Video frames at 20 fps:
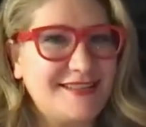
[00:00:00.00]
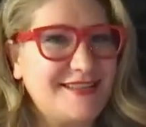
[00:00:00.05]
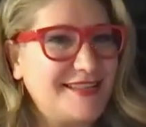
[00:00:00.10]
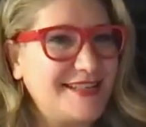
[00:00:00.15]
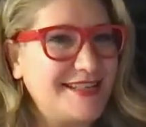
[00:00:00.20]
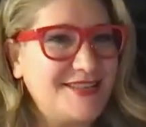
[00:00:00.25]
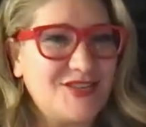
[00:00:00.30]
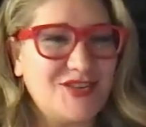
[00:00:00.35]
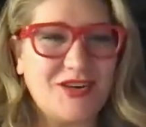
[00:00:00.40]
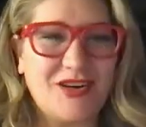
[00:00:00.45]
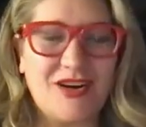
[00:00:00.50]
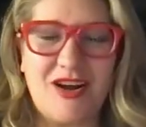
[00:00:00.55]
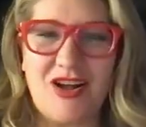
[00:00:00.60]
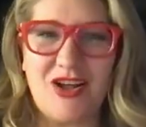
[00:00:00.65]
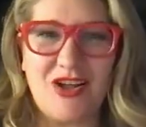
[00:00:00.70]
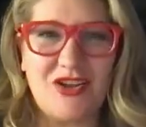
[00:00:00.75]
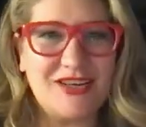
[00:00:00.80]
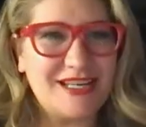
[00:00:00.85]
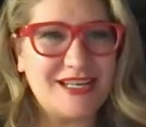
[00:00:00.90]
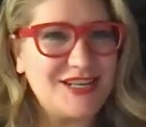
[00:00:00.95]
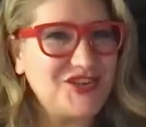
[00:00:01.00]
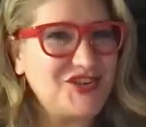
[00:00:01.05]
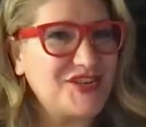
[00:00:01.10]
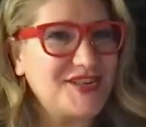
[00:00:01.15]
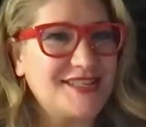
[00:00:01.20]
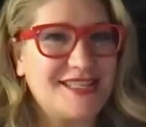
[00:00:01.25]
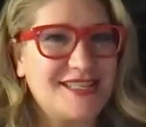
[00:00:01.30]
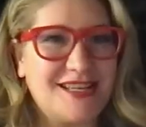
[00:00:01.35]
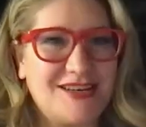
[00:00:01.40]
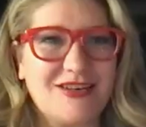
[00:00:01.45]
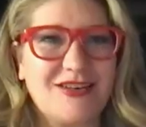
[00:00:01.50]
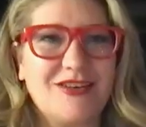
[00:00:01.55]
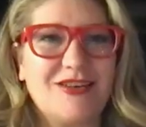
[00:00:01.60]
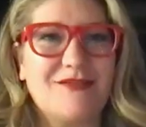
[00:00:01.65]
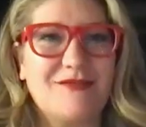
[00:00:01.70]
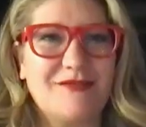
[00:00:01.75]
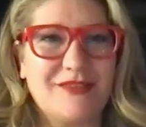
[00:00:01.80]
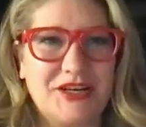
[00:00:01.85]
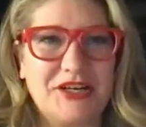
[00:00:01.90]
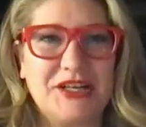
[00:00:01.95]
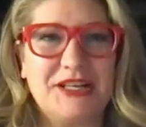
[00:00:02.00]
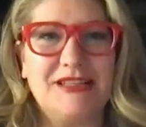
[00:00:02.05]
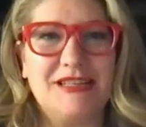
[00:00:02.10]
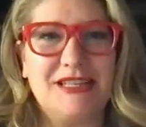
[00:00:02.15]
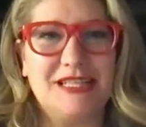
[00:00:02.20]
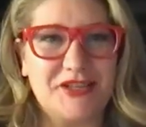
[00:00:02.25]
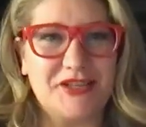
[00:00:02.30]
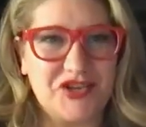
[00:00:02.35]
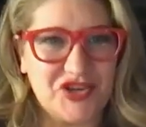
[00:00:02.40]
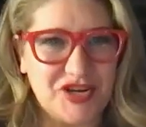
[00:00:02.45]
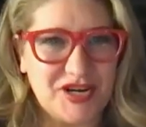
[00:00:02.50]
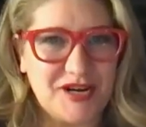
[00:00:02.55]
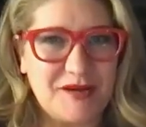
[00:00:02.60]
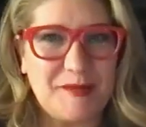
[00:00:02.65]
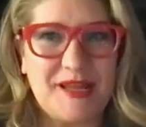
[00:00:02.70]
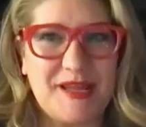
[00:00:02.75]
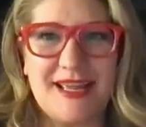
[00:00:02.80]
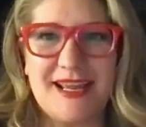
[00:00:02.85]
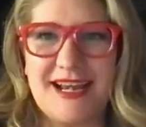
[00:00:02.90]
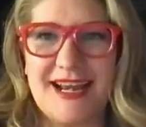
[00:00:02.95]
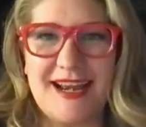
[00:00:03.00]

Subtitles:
these are all niches that are very legitimate